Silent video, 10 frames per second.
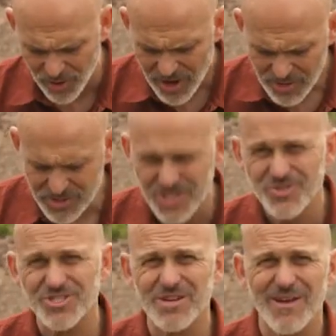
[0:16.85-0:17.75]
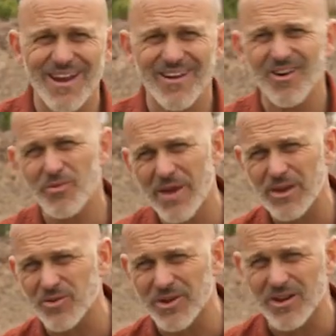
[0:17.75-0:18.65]
Now, what's interesting about all the
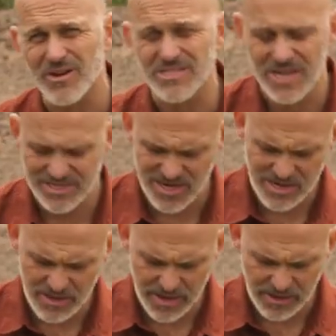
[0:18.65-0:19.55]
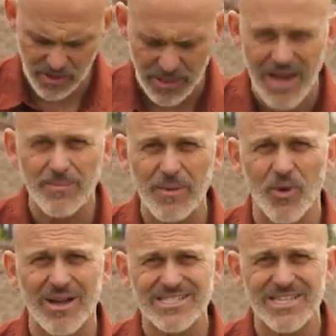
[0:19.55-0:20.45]
medical gear is, I tell you, like a lot of
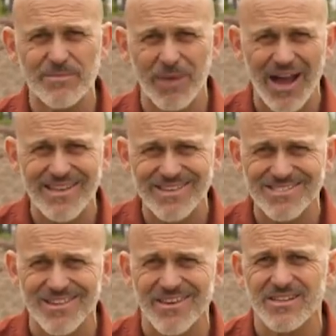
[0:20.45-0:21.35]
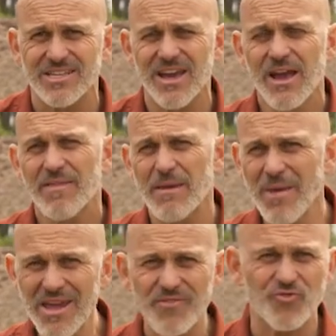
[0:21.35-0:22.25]
people I see buy these things, they
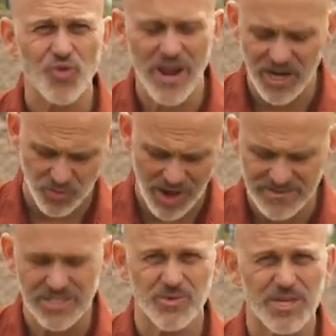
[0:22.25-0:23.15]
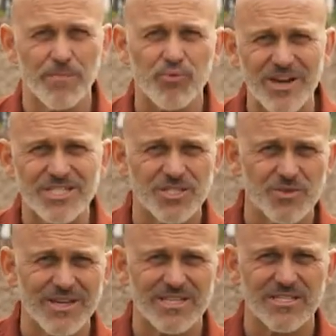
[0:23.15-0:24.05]
may have trained, obviously, with compression
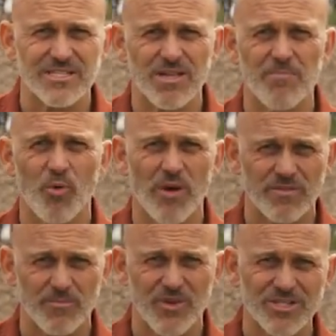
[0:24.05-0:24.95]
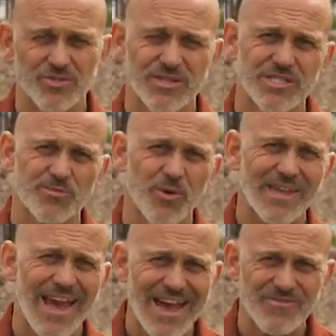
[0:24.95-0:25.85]
dressings at some point, some pressure dressings, but what
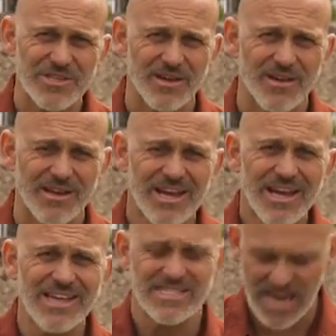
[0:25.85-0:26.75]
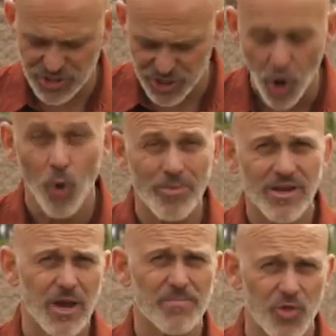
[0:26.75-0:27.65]
they haven't done is actually
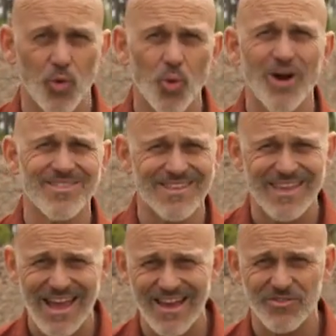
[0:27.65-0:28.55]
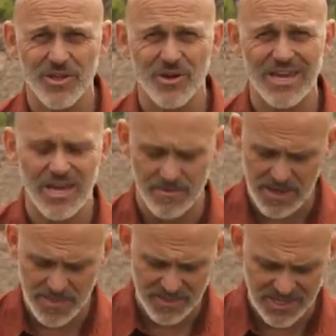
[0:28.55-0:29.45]
opened up the one that they have in their kit.
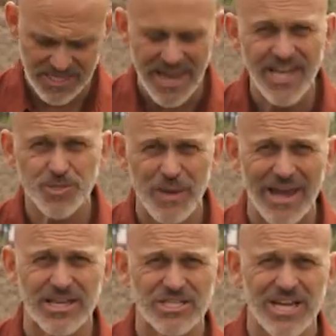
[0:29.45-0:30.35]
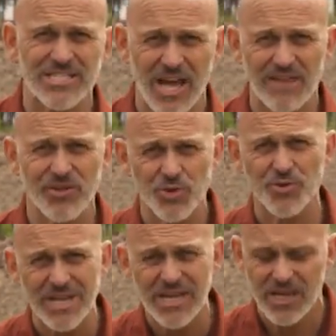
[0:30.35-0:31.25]
And this H-Bandage has kind of a
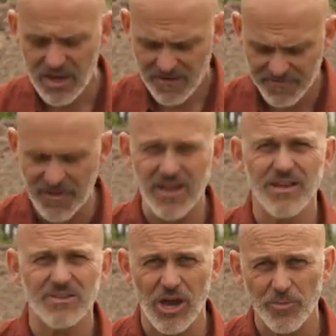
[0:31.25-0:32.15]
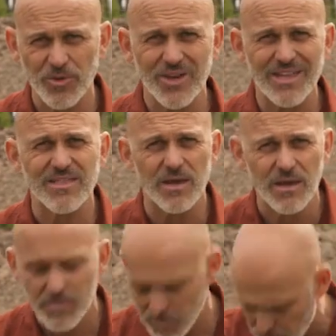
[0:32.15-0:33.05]
unique fitting to help you get
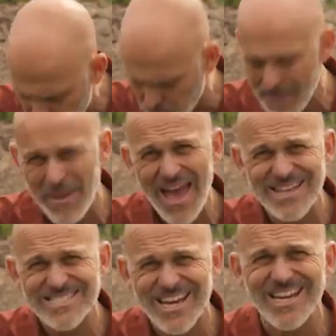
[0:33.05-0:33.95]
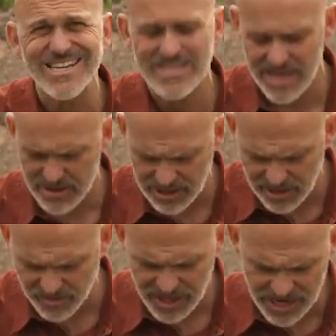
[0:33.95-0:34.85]
the pad tight down
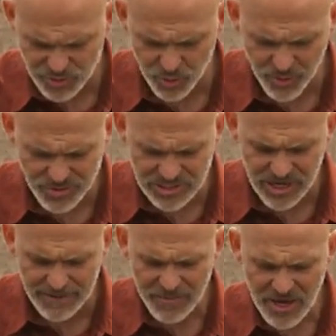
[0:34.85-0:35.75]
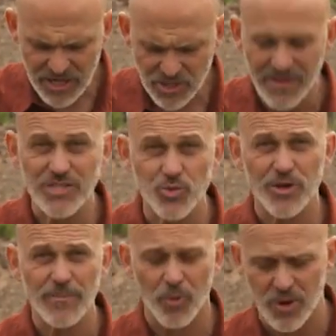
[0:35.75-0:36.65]
against the actual wound site. So I think it's
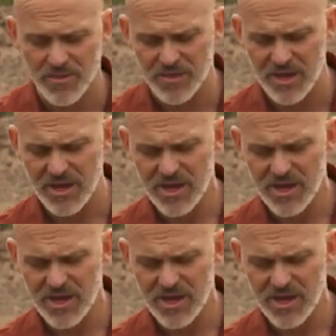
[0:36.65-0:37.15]
really important that